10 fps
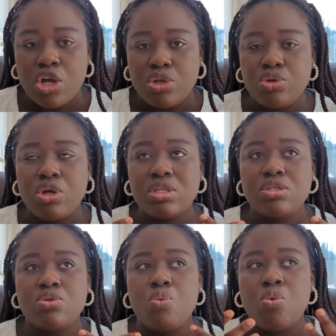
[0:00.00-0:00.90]

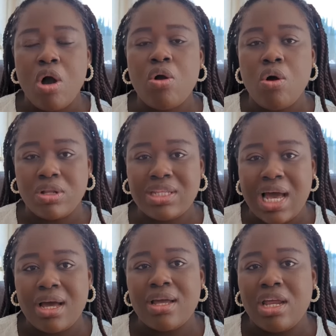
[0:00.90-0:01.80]
You work
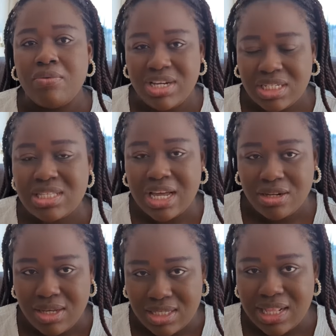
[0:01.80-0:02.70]
under a registered
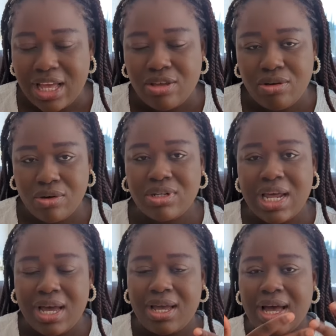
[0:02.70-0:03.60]
nurse, like
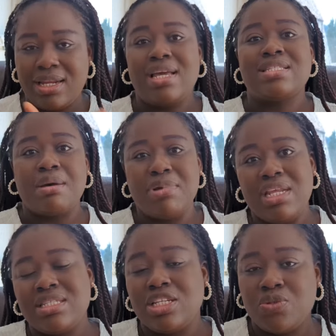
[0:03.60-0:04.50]
under an
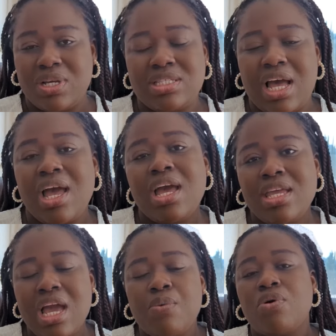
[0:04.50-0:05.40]
examinated Schwester.
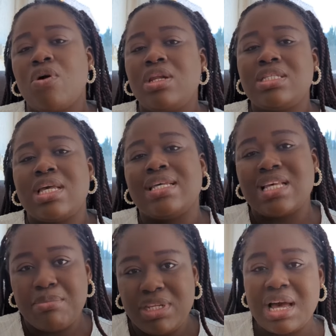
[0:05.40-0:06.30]
Here we call it
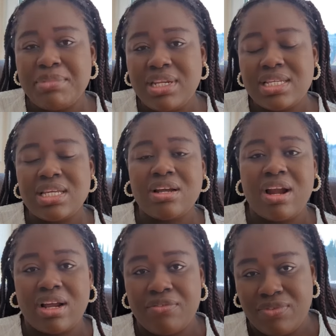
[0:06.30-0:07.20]
examinated
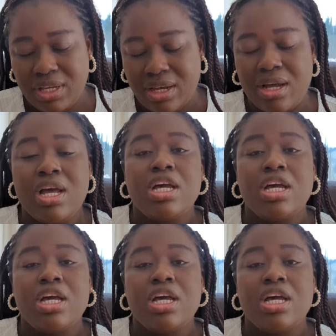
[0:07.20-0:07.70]
Krankenpfleger.